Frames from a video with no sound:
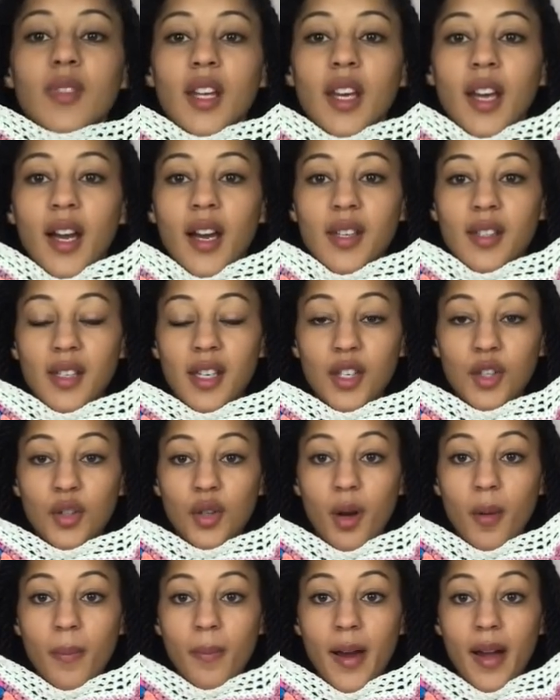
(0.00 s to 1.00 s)
it has that
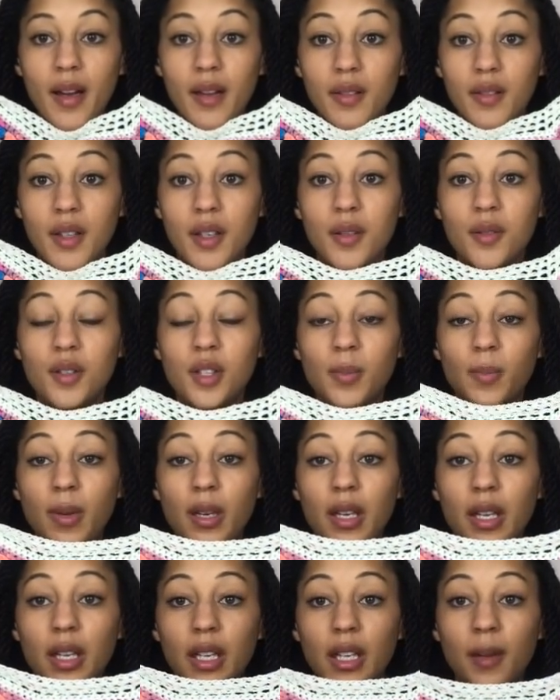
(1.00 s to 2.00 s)
drop back that I was
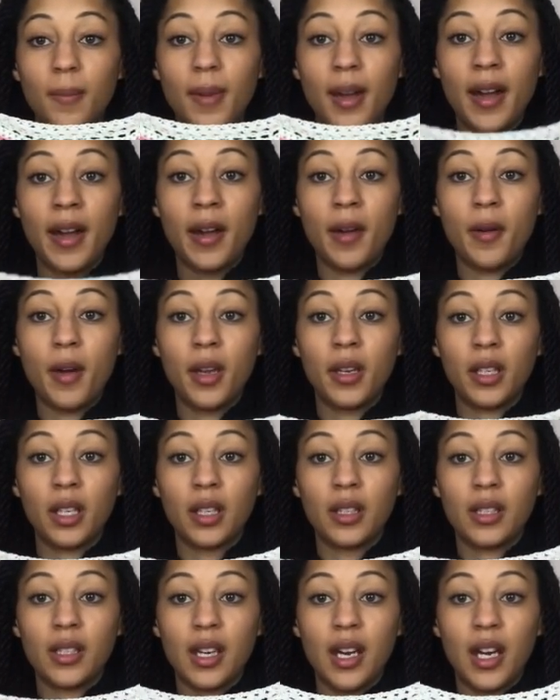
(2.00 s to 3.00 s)
speaking about and
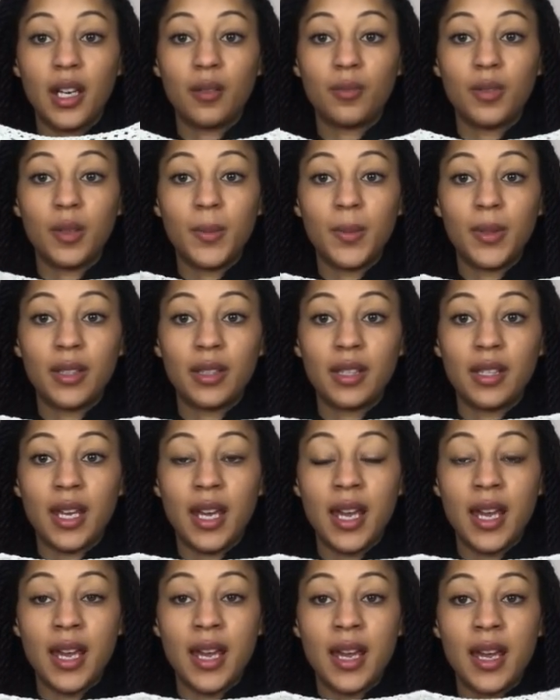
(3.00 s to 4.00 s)
going to add ribbons
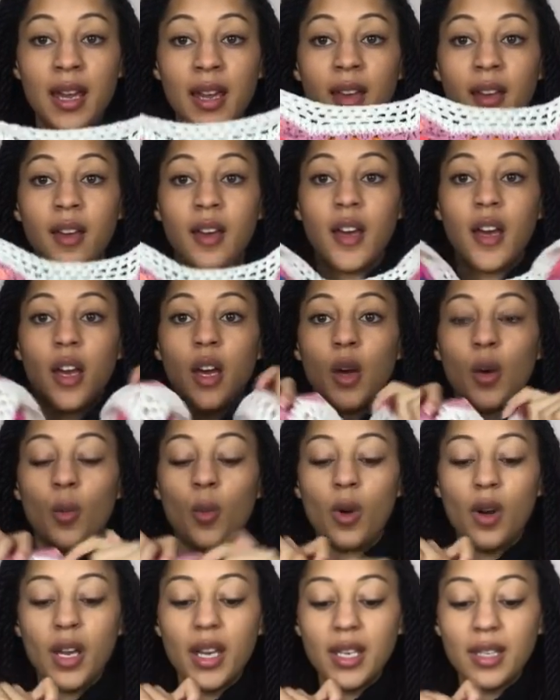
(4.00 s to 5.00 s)
here
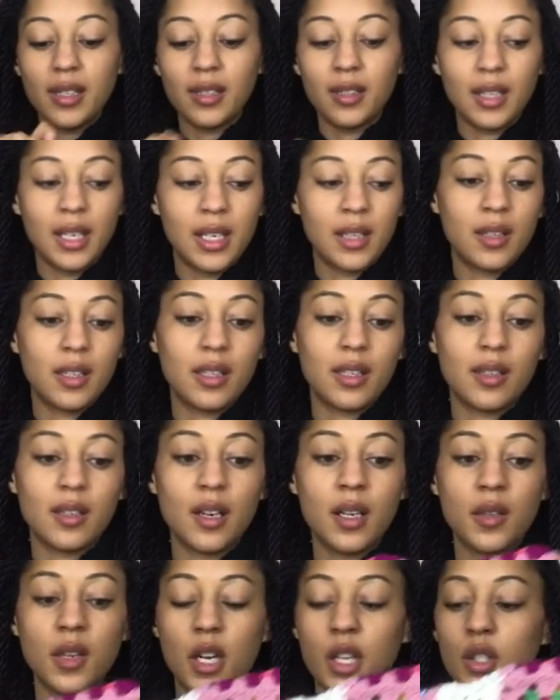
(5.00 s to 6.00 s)
what isn't in the
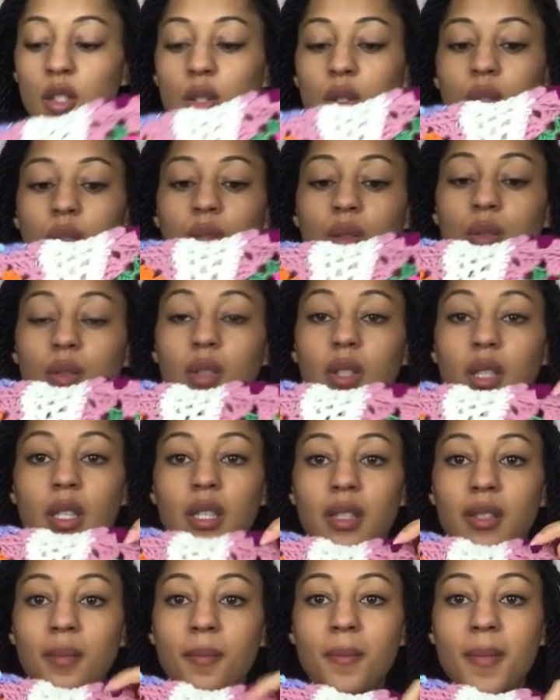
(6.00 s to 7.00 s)
design that I doodled
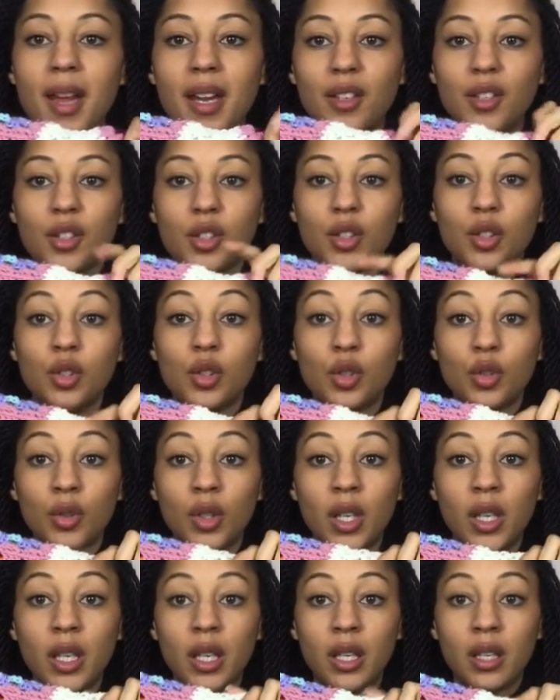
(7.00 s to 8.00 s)
is the mesh
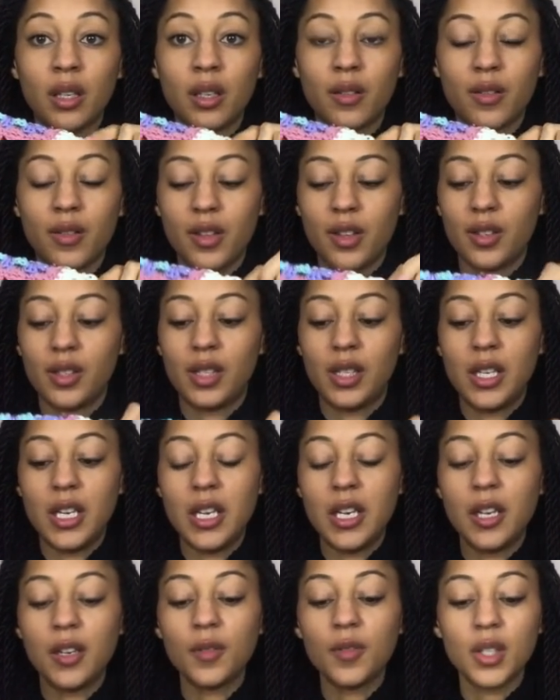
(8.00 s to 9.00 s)
joining the
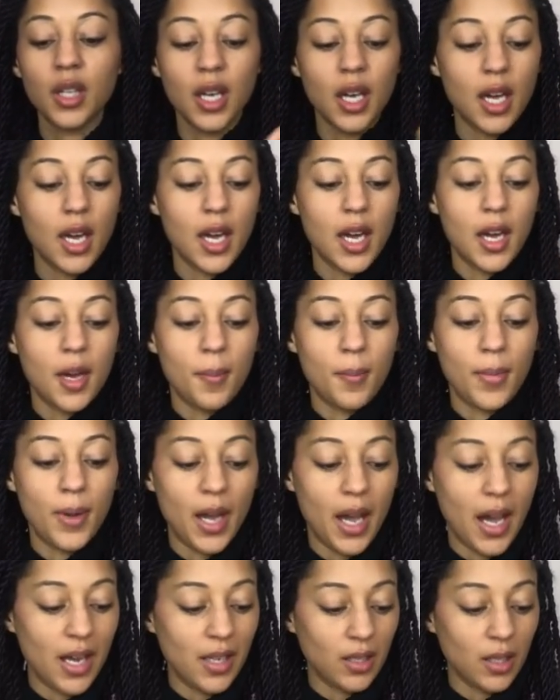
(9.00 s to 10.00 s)
sleeves
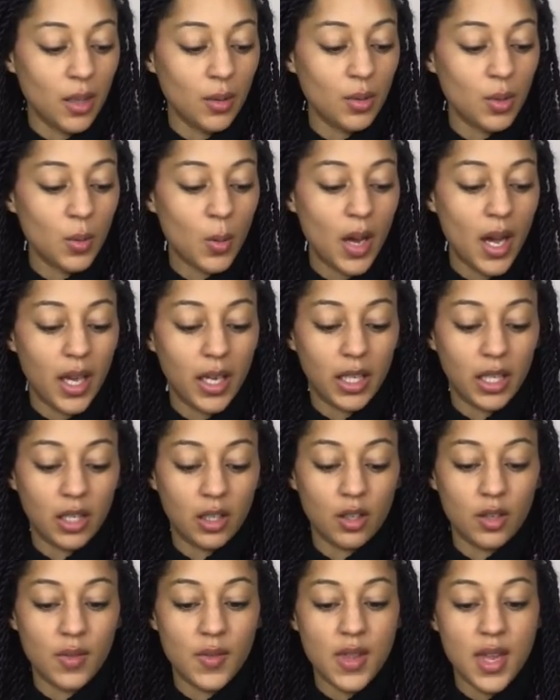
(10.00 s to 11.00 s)
but as I was
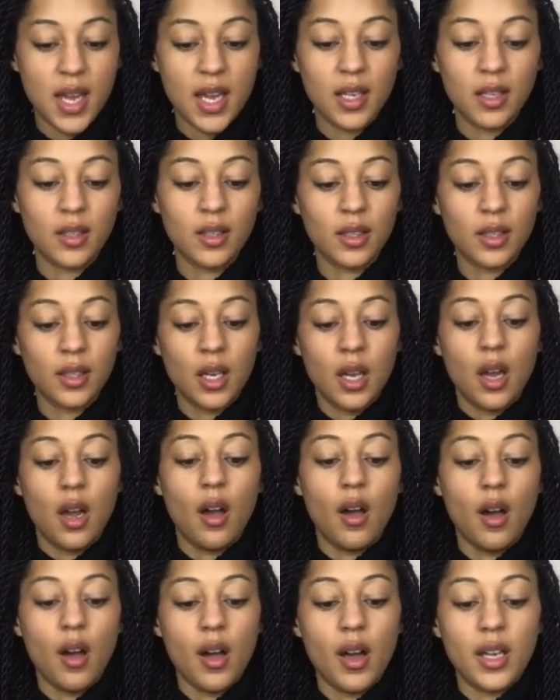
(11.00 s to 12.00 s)
working on this
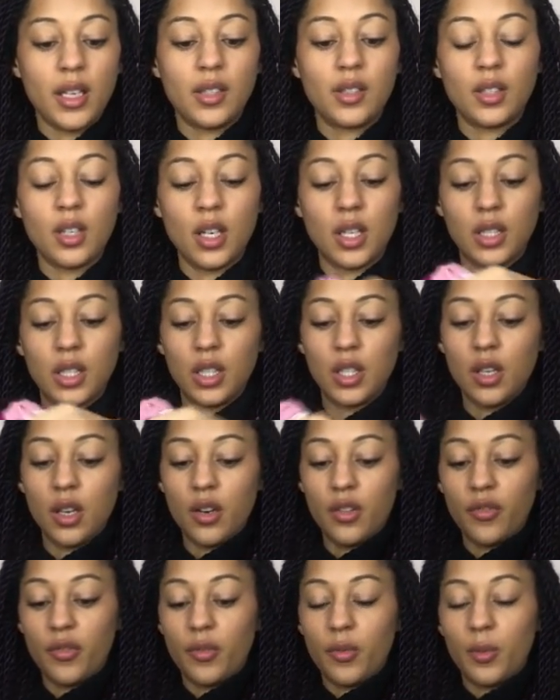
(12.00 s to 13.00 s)
I started
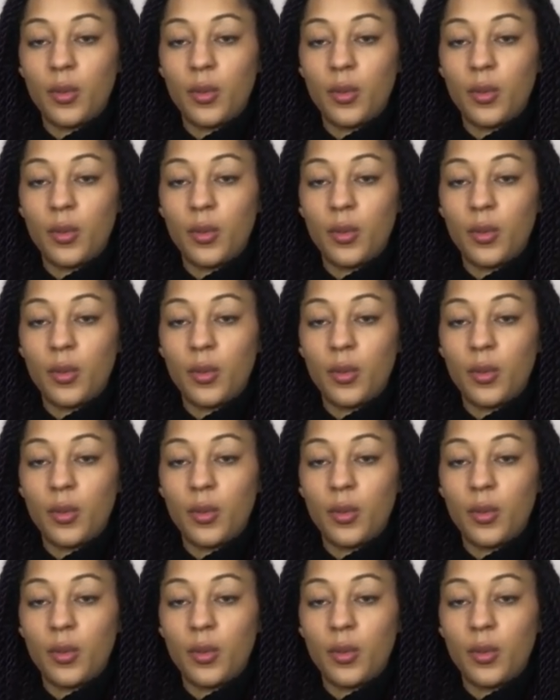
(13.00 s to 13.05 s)
off